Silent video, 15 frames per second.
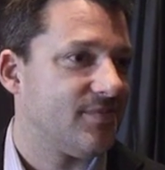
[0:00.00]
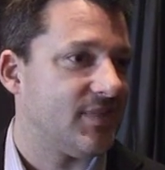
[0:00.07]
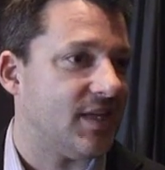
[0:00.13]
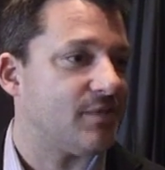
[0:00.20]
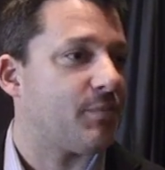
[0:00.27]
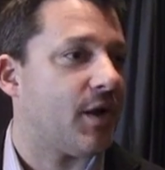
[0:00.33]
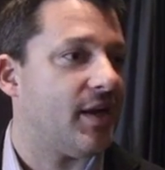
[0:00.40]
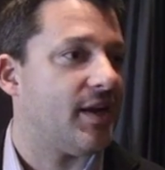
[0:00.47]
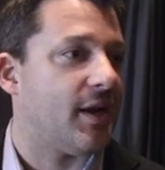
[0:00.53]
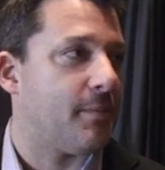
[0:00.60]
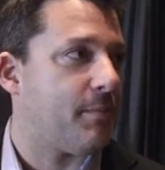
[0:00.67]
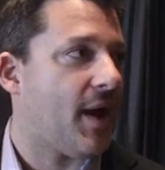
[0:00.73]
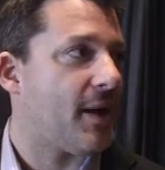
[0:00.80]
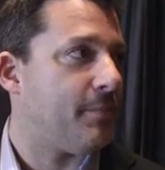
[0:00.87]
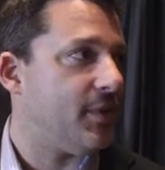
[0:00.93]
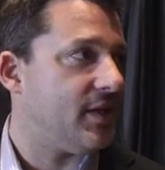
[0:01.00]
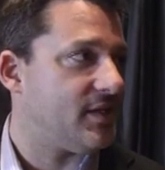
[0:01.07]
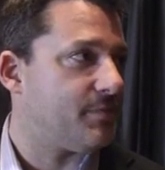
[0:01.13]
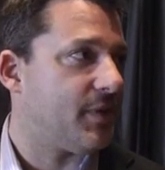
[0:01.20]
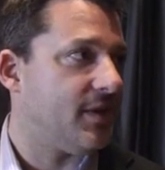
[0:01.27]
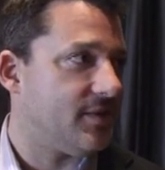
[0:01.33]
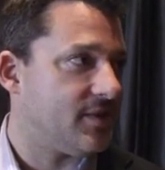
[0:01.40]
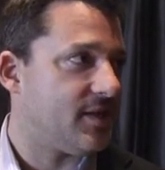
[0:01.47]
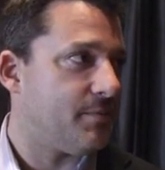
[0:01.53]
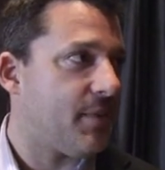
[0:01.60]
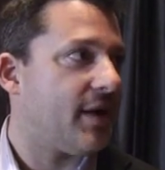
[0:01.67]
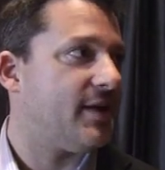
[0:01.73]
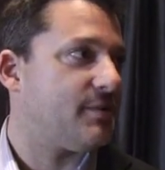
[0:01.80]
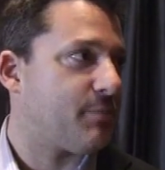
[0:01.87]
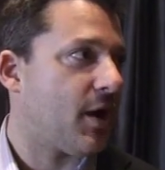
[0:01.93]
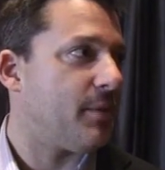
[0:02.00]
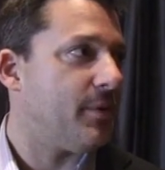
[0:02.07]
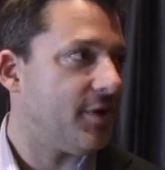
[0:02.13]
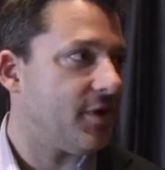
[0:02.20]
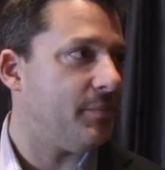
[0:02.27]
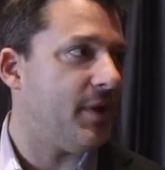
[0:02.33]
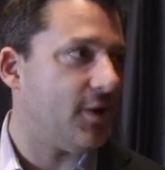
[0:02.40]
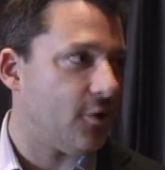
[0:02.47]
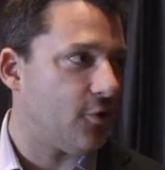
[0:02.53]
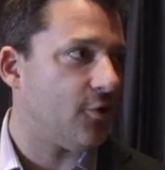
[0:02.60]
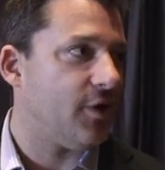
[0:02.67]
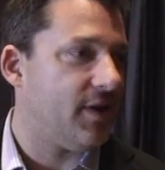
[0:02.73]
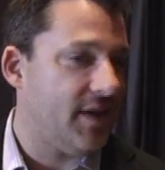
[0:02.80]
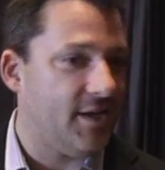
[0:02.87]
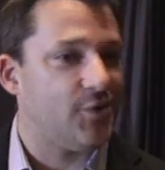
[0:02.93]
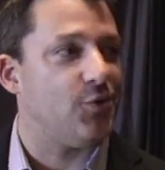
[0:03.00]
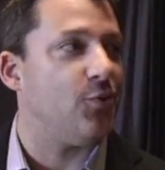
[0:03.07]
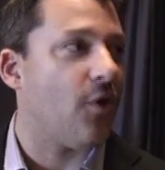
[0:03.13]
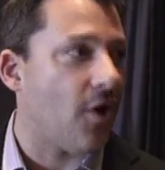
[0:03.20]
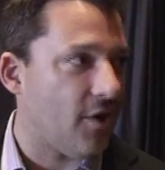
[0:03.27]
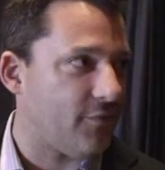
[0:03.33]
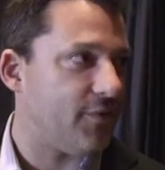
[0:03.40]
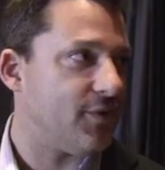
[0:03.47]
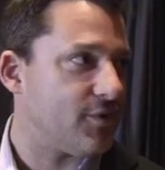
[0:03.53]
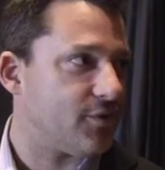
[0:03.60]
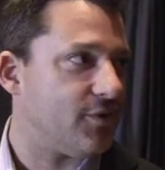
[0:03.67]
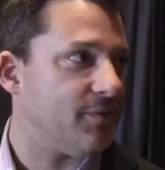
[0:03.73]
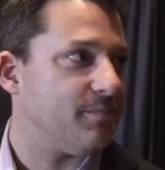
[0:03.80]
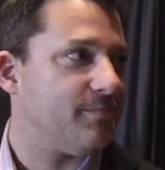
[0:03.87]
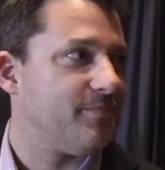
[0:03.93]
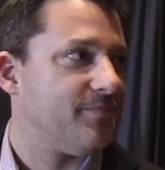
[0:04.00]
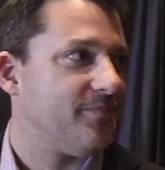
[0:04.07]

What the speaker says: That's probably not a bad place, because somebody's probably going to be in a hurry to get you off the strip.